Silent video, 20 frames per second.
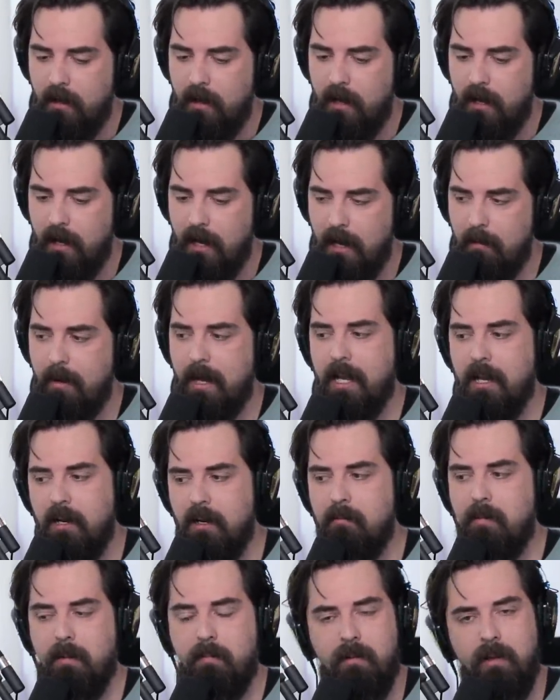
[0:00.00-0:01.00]
Uh, am I
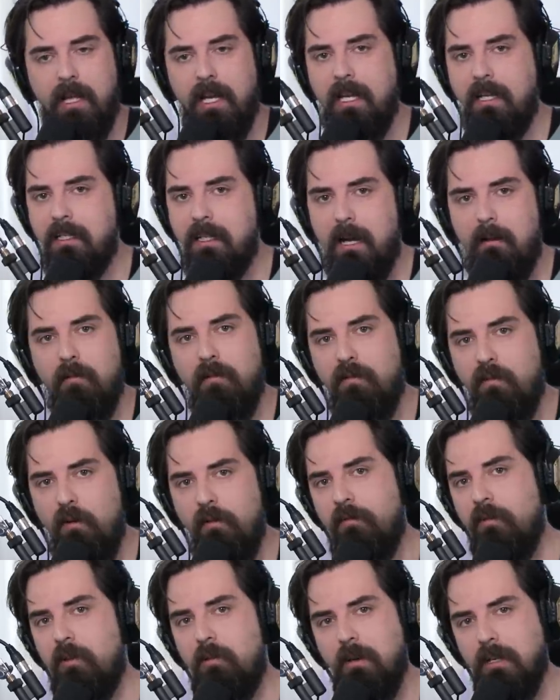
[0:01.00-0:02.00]
going to be playing Diablo
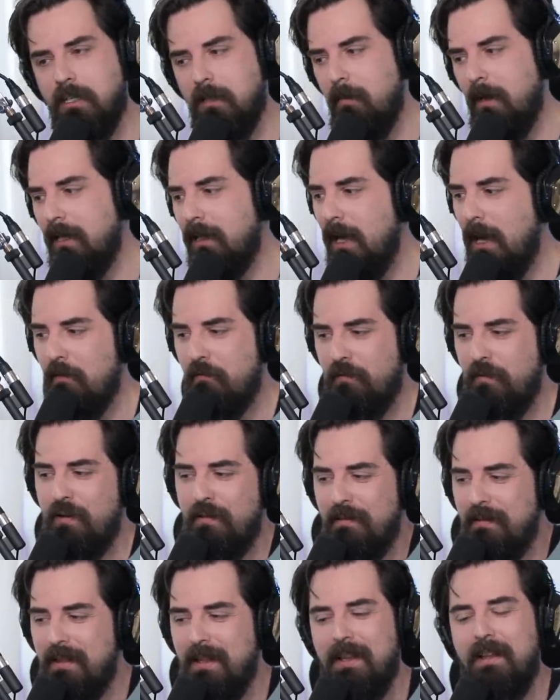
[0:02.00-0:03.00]
four for the rest of my life?